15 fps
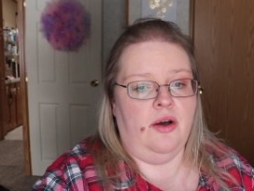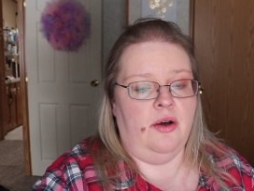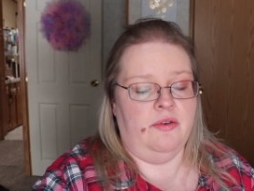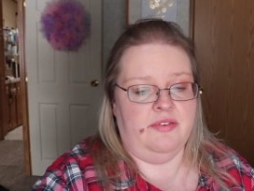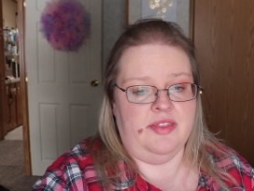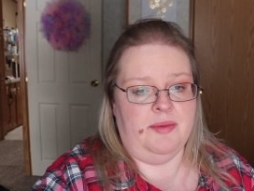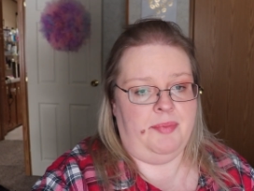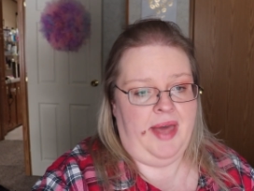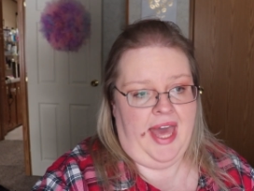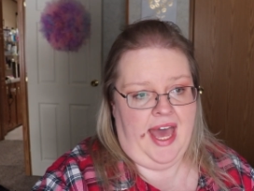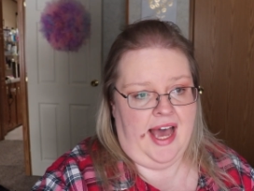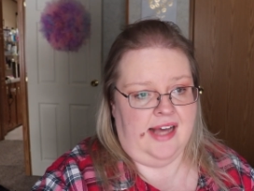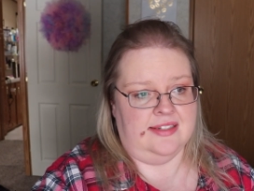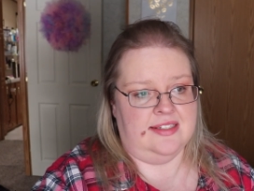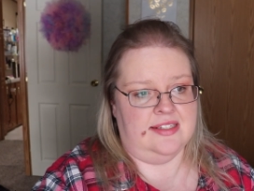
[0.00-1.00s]
over the
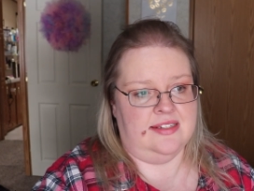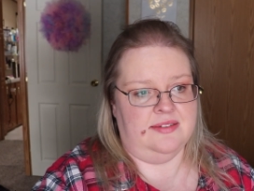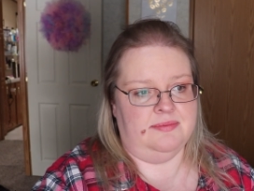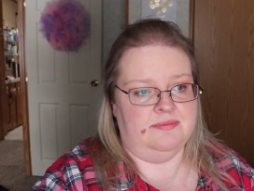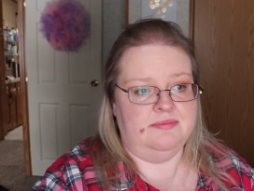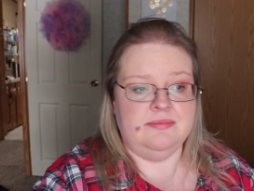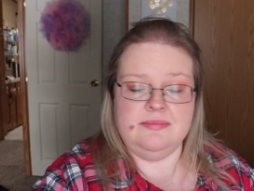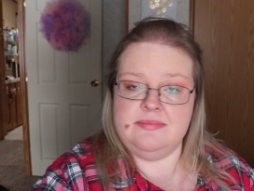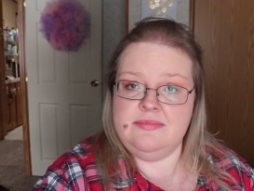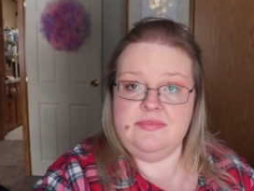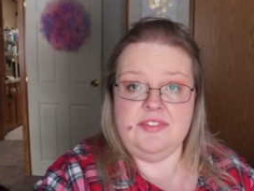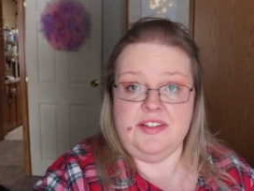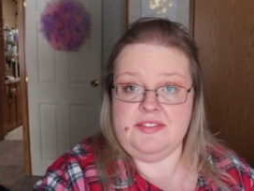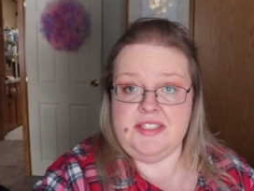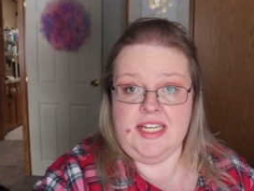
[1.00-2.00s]
past
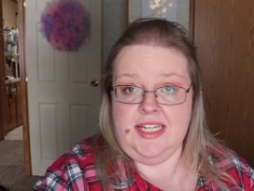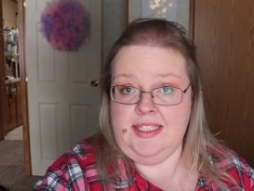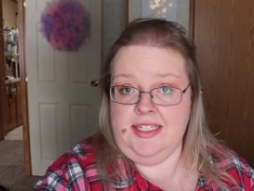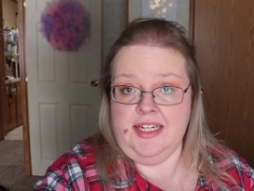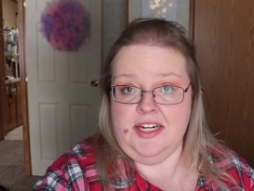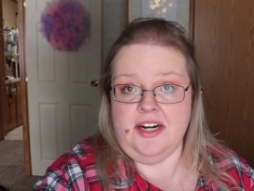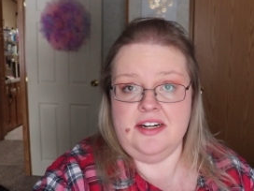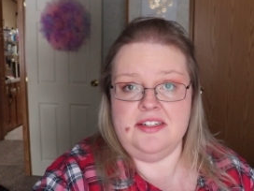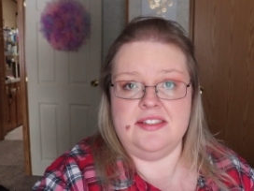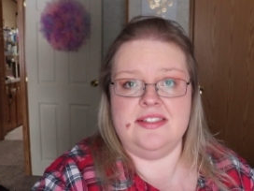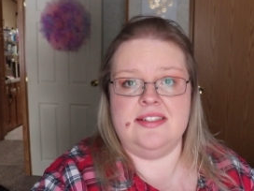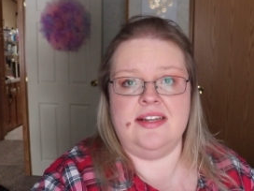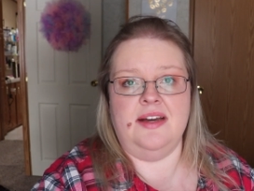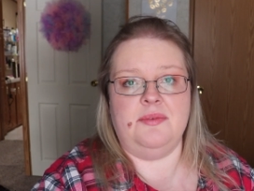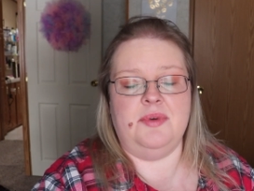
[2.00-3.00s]
15
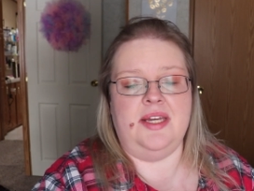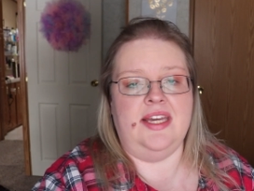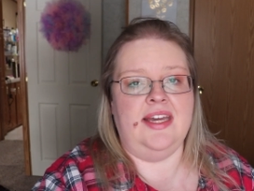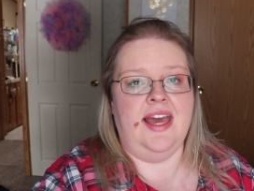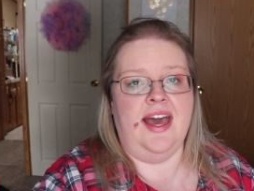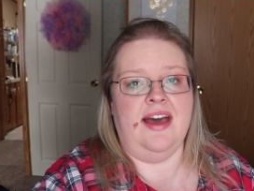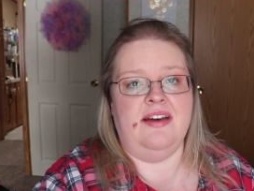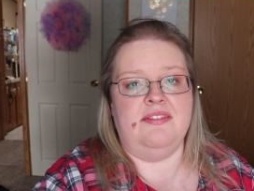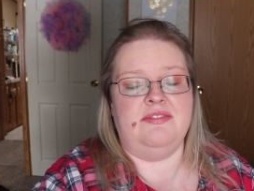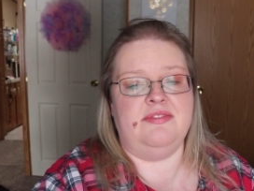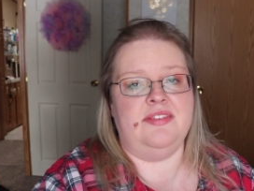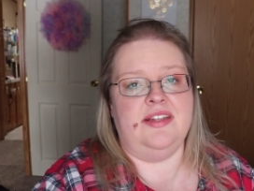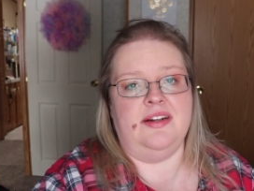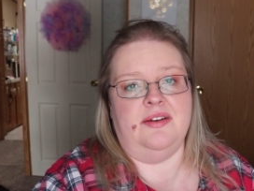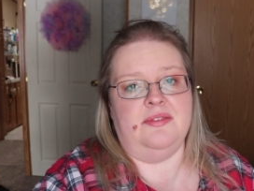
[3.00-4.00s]
years. We
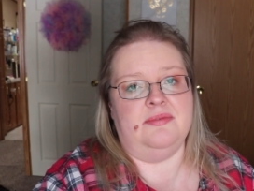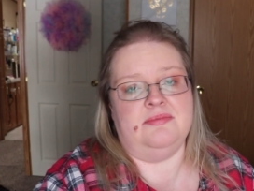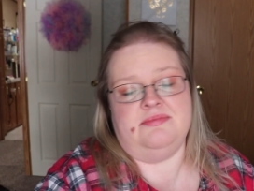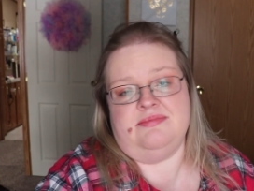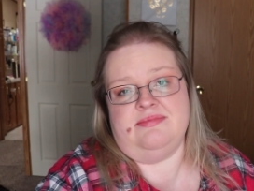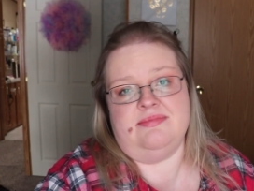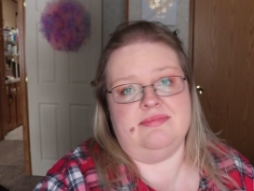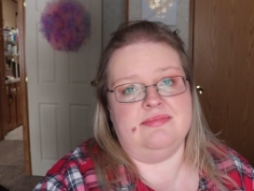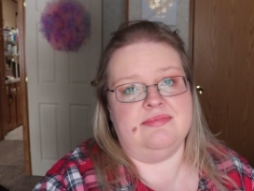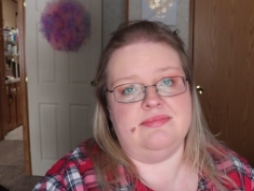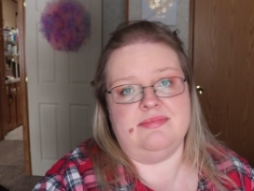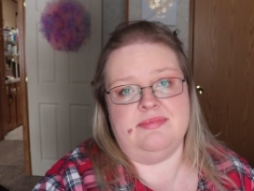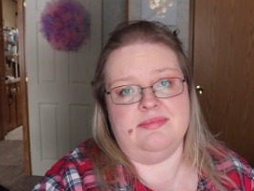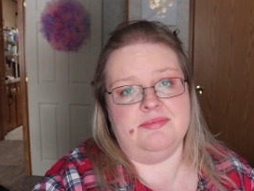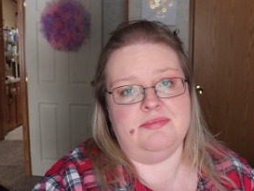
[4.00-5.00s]
have, you know,
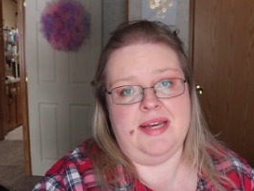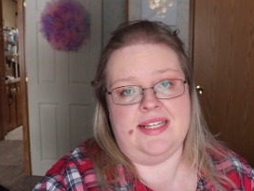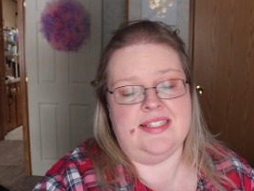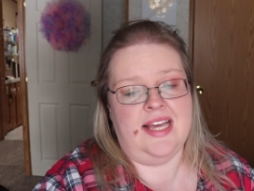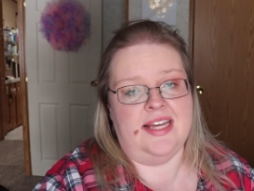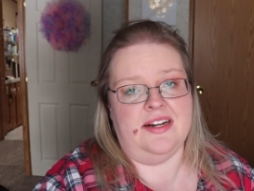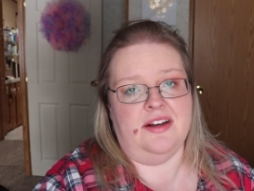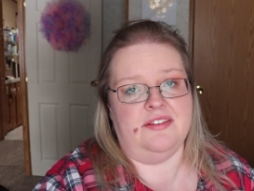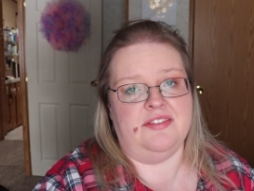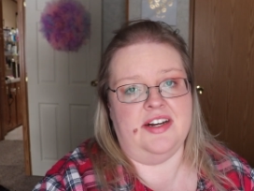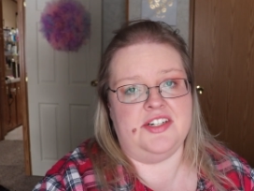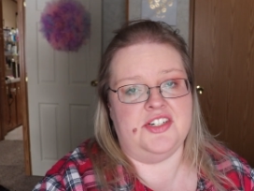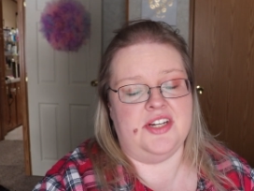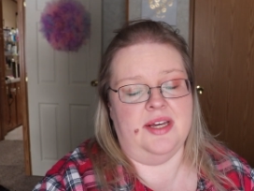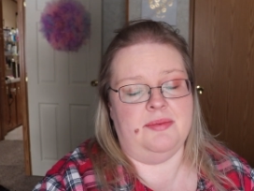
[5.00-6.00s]
maintained our
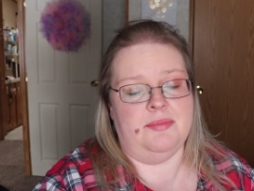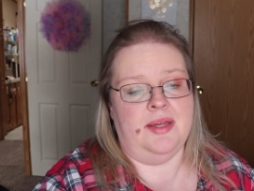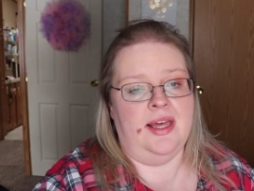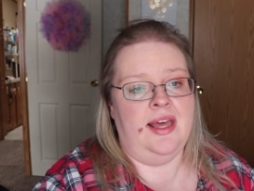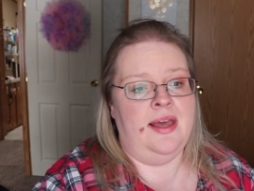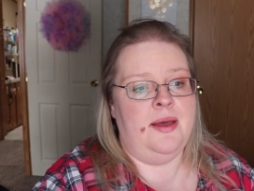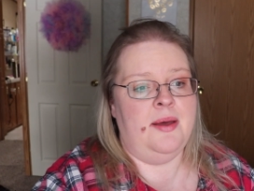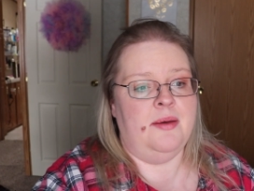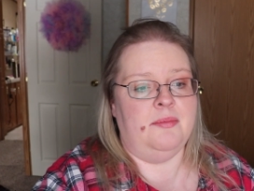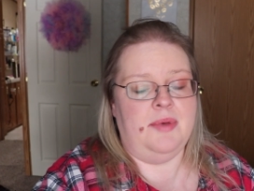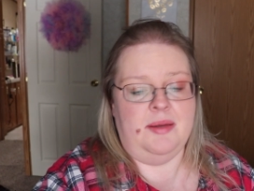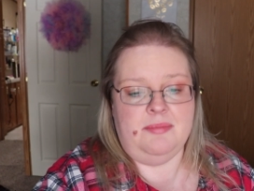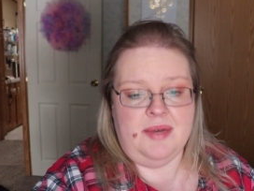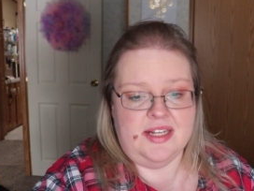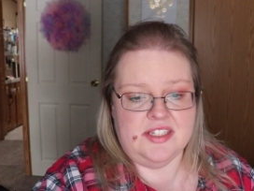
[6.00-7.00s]
friendship,
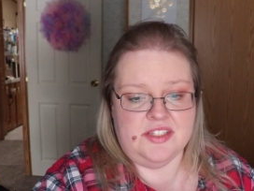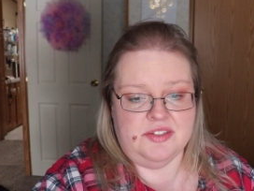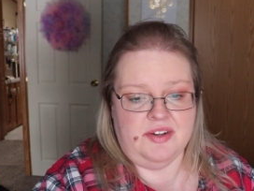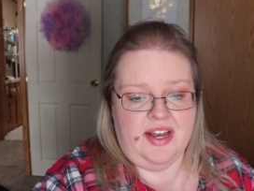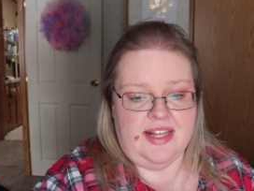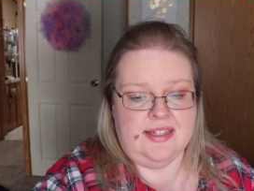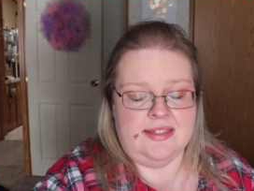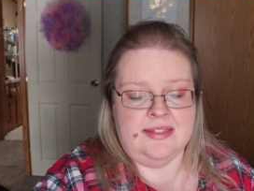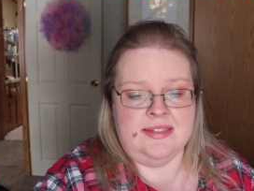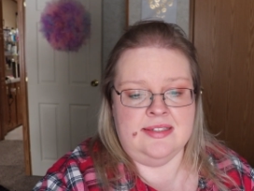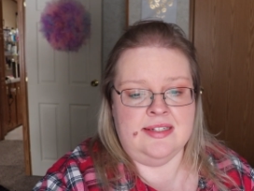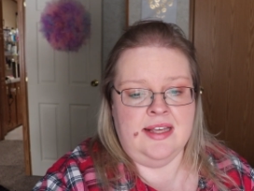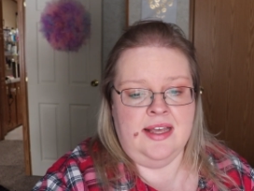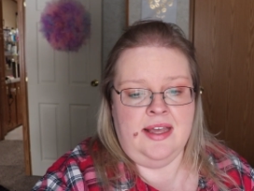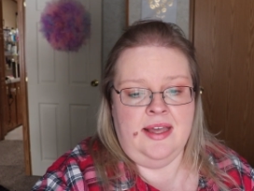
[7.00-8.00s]
been best
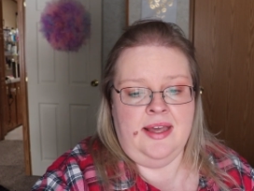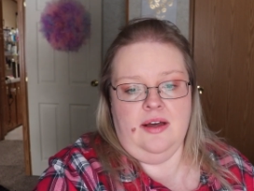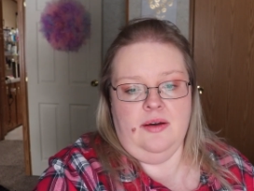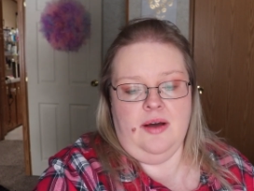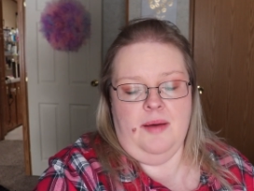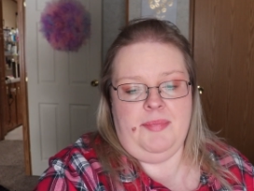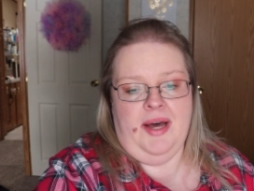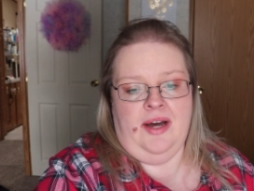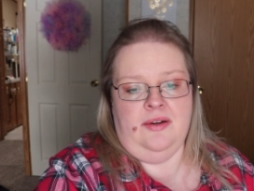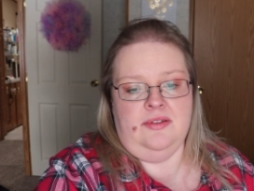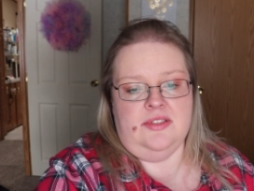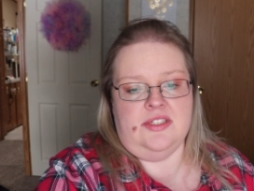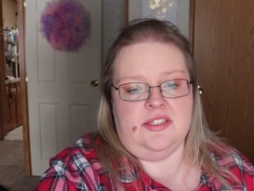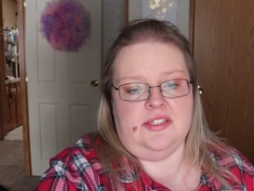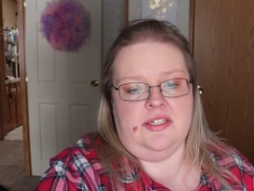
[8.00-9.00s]
friends.
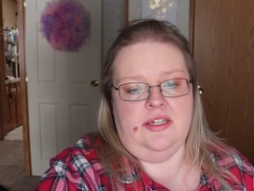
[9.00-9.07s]
About